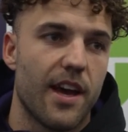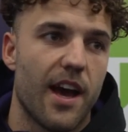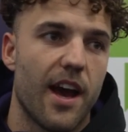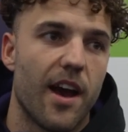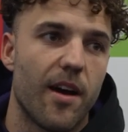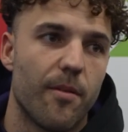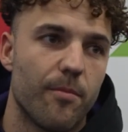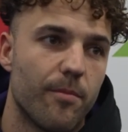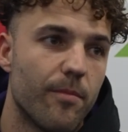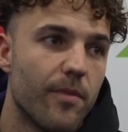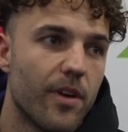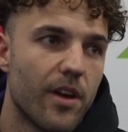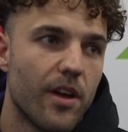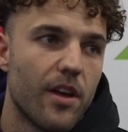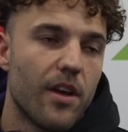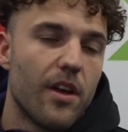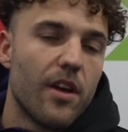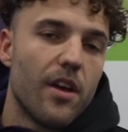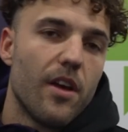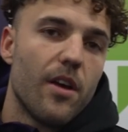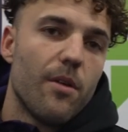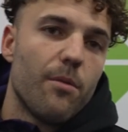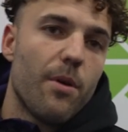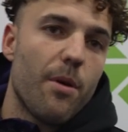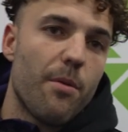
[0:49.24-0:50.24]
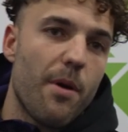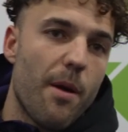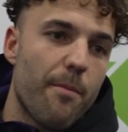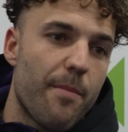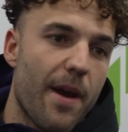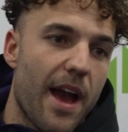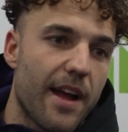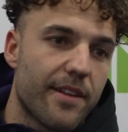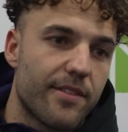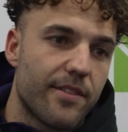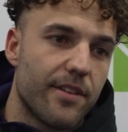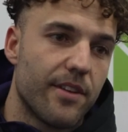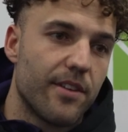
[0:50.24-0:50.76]
Yeah, I think we went
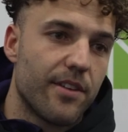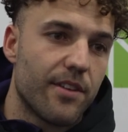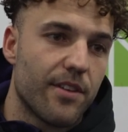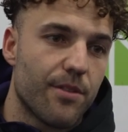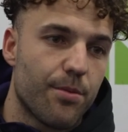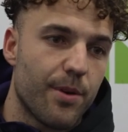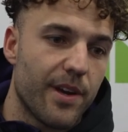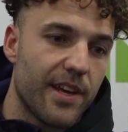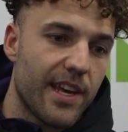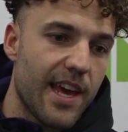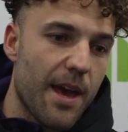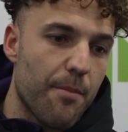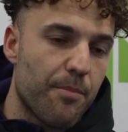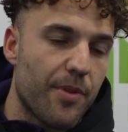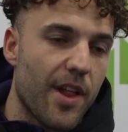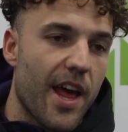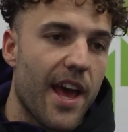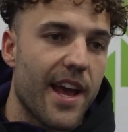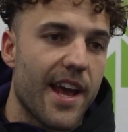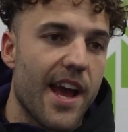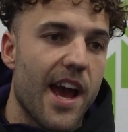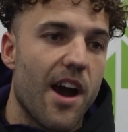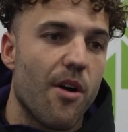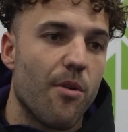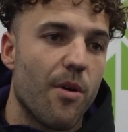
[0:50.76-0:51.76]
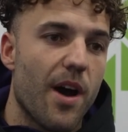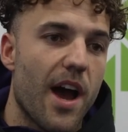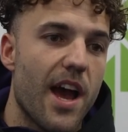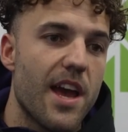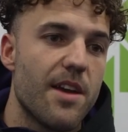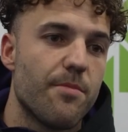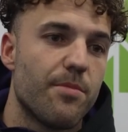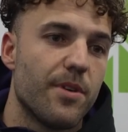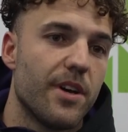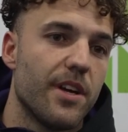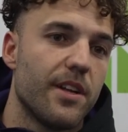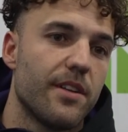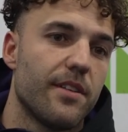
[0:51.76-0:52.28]
back to, we kept playing our way,
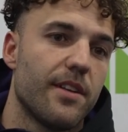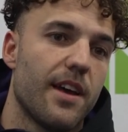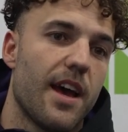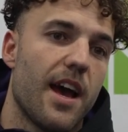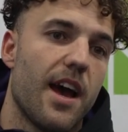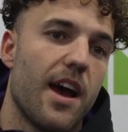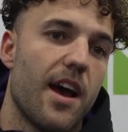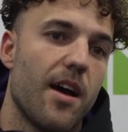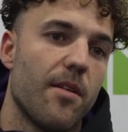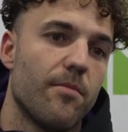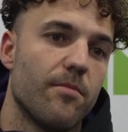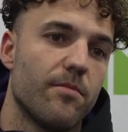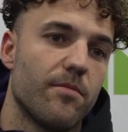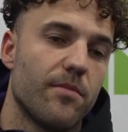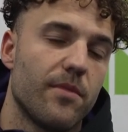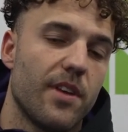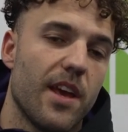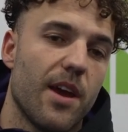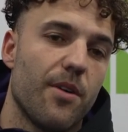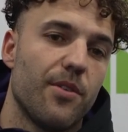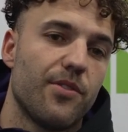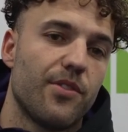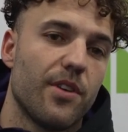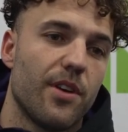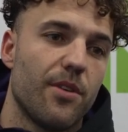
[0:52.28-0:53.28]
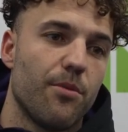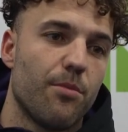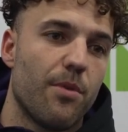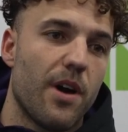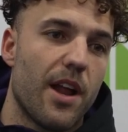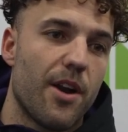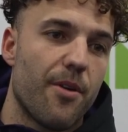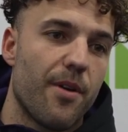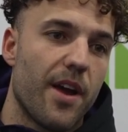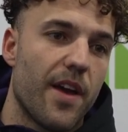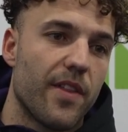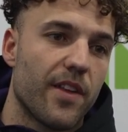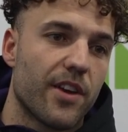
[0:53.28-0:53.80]
but it was
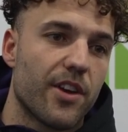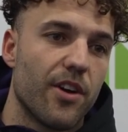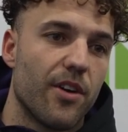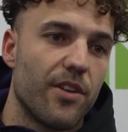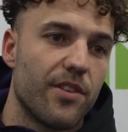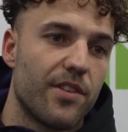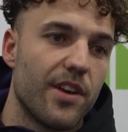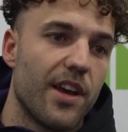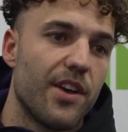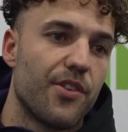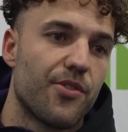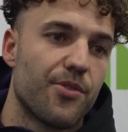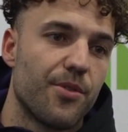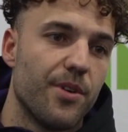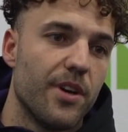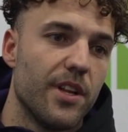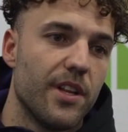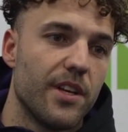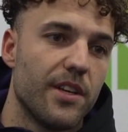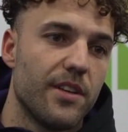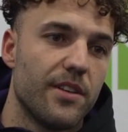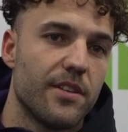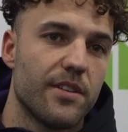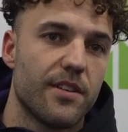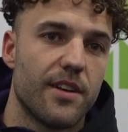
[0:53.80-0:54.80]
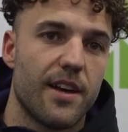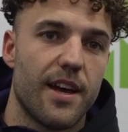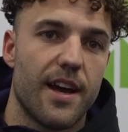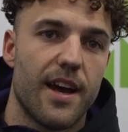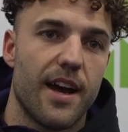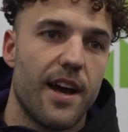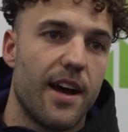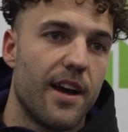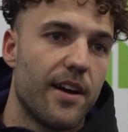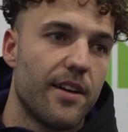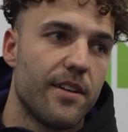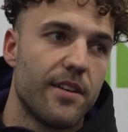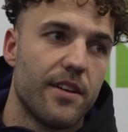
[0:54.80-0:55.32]
one around the contest really.
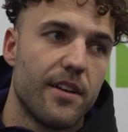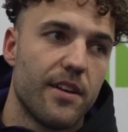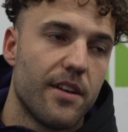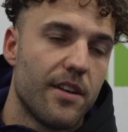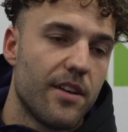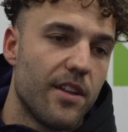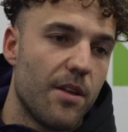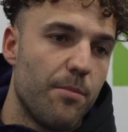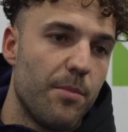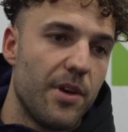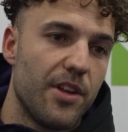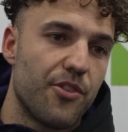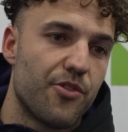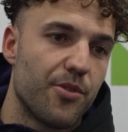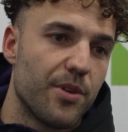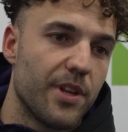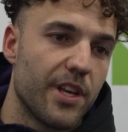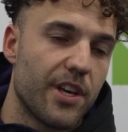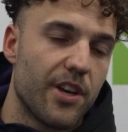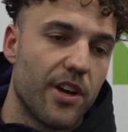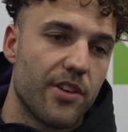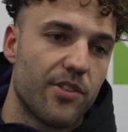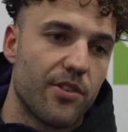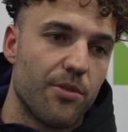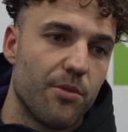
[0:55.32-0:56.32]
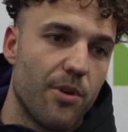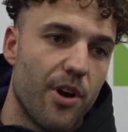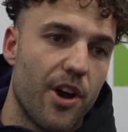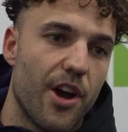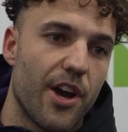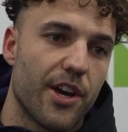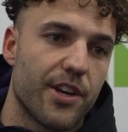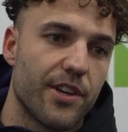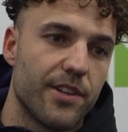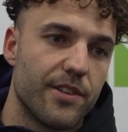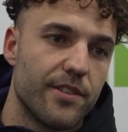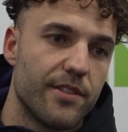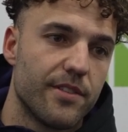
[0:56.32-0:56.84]
The mids really got to
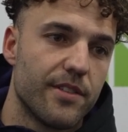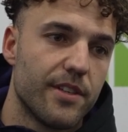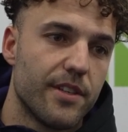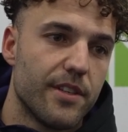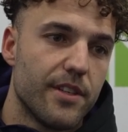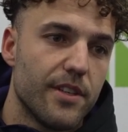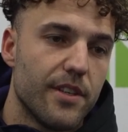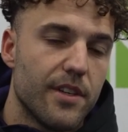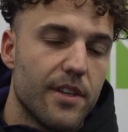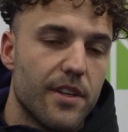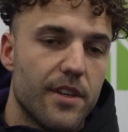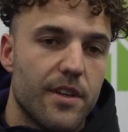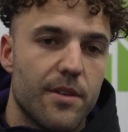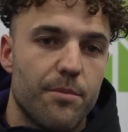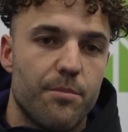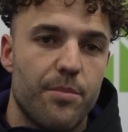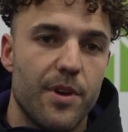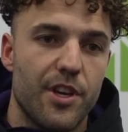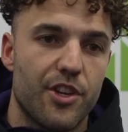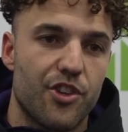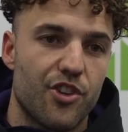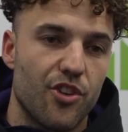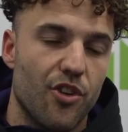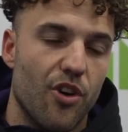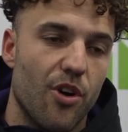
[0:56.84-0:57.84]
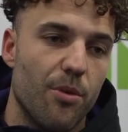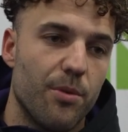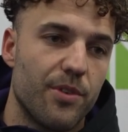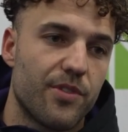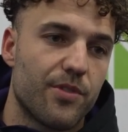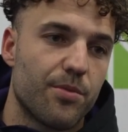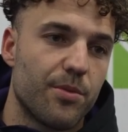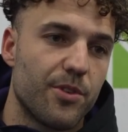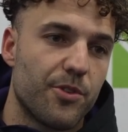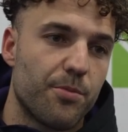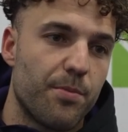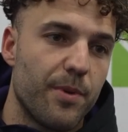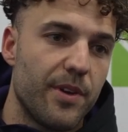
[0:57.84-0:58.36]
work, and Big Sean
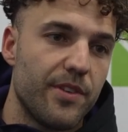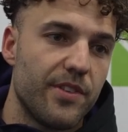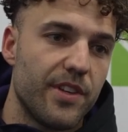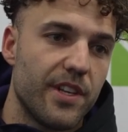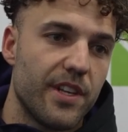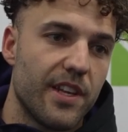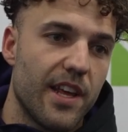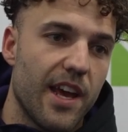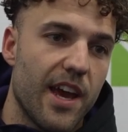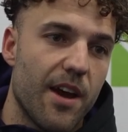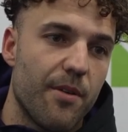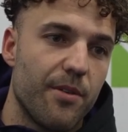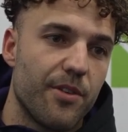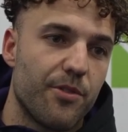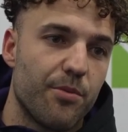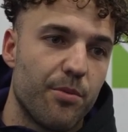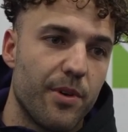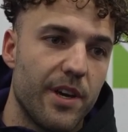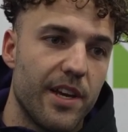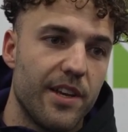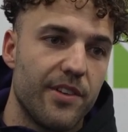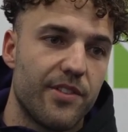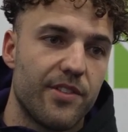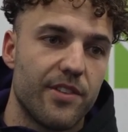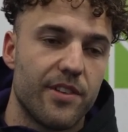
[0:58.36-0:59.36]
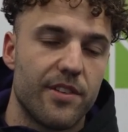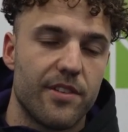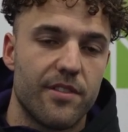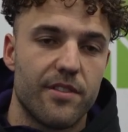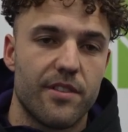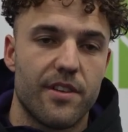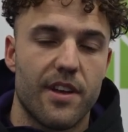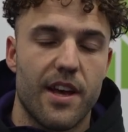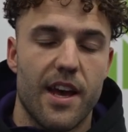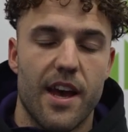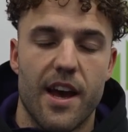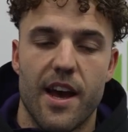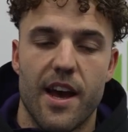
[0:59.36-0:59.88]
was busy in there with Wiz, and